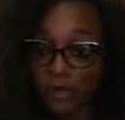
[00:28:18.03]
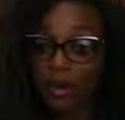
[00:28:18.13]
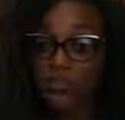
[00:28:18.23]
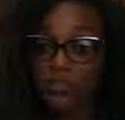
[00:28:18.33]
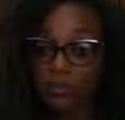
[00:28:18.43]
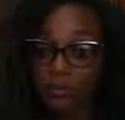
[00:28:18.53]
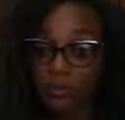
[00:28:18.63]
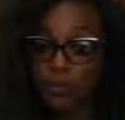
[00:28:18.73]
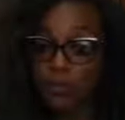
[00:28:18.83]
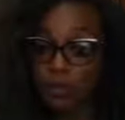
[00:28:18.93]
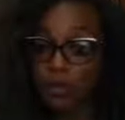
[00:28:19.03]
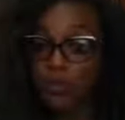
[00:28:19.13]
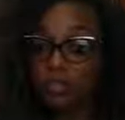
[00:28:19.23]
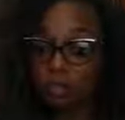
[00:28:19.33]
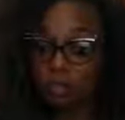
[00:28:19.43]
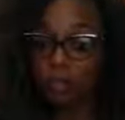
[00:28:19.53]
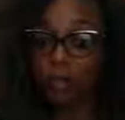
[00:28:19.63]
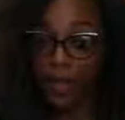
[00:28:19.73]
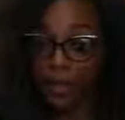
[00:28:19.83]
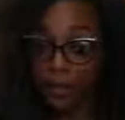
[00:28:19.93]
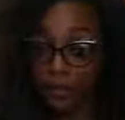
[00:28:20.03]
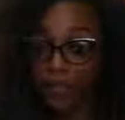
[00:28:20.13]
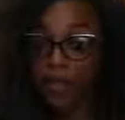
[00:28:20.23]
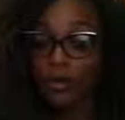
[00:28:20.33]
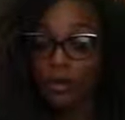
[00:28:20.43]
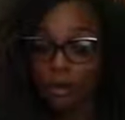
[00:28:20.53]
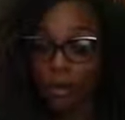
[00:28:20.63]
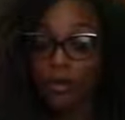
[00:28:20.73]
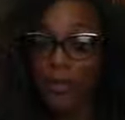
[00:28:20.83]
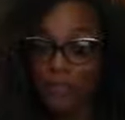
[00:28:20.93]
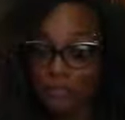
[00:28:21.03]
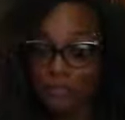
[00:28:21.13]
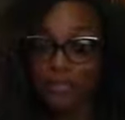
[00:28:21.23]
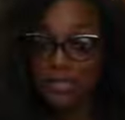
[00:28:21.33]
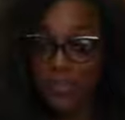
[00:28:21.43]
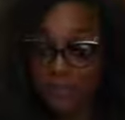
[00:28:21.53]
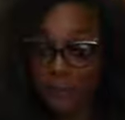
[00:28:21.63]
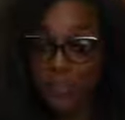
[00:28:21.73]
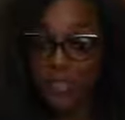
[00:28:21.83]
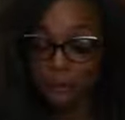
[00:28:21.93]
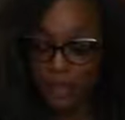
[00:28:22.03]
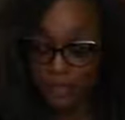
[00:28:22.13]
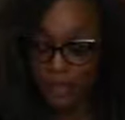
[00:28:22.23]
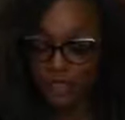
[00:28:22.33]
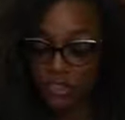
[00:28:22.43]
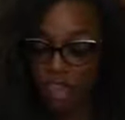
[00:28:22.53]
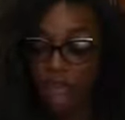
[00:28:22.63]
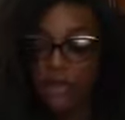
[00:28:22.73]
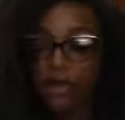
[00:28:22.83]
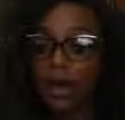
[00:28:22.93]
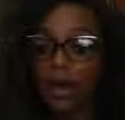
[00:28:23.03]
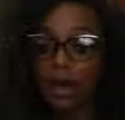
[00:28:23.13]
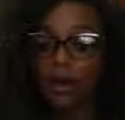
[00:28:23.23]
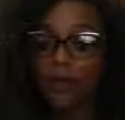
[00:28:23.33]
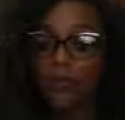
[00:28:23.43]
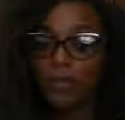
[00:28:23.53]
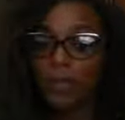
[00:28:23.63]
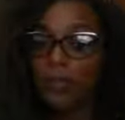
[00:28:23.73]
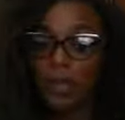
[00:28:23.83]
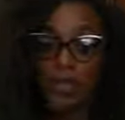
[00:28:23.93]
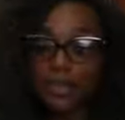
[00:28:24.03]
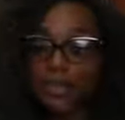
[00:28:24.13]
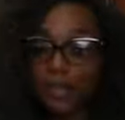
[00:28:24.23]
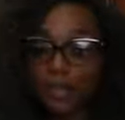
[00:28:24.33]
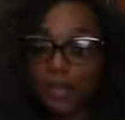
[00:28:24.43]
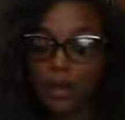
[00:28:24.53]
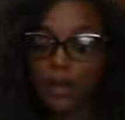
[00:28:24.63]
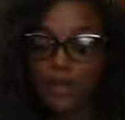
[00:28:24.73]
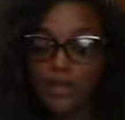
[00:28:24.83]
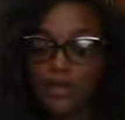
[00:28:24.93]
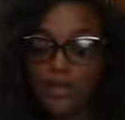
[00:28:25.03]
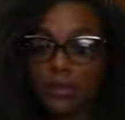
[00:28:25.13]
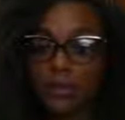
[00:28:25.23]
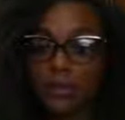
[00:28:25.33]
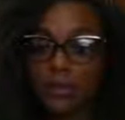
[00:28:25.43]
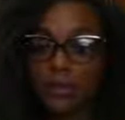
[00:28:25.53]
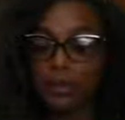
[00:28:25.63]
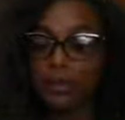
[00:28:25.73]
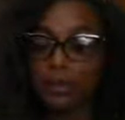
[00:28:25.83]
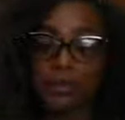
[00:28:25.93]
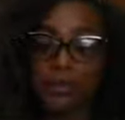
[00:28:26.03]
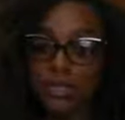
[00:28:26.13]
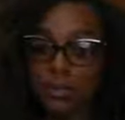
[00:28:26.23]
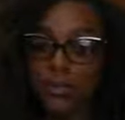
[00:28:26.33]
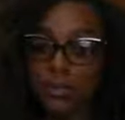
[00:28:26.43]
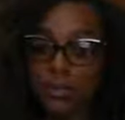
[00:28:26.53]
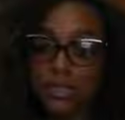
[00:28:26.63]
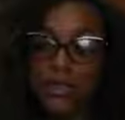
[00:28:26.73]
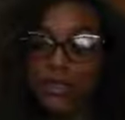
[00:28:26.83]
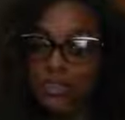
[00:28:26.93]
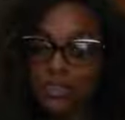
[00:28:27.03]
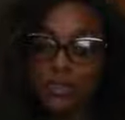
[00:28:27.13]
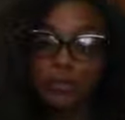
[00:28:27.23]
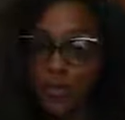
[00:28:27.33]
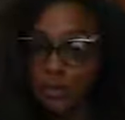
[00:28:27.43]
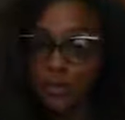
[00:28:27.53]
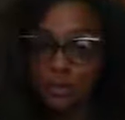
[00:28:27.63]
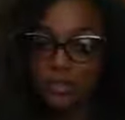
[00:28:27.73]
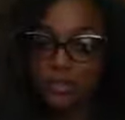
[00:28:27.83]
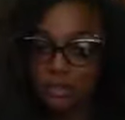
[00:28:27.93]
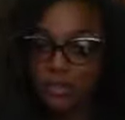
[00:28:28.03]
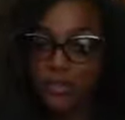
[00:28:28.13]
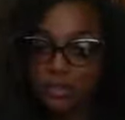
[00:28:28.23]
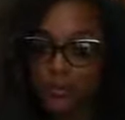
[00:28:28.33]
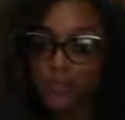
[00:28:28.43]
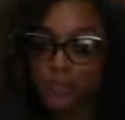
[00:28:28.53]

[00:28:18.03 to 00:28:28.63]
There are some people who are sociopaths who are masters at manipulation. That's the only way I can see that happening. But something tells me she probably was just stupid.